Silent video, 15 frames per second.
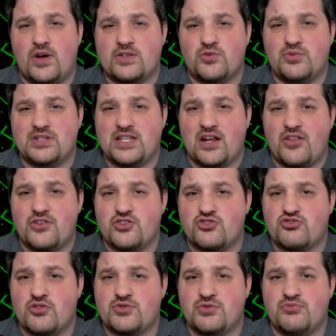quests will be down in the
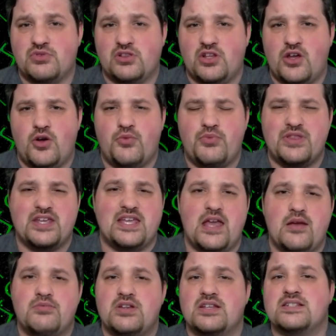description below, but the
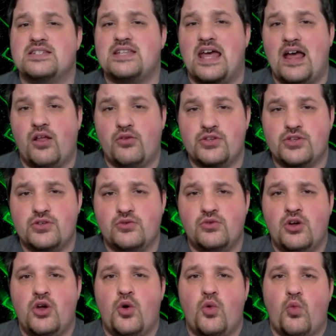game does tell you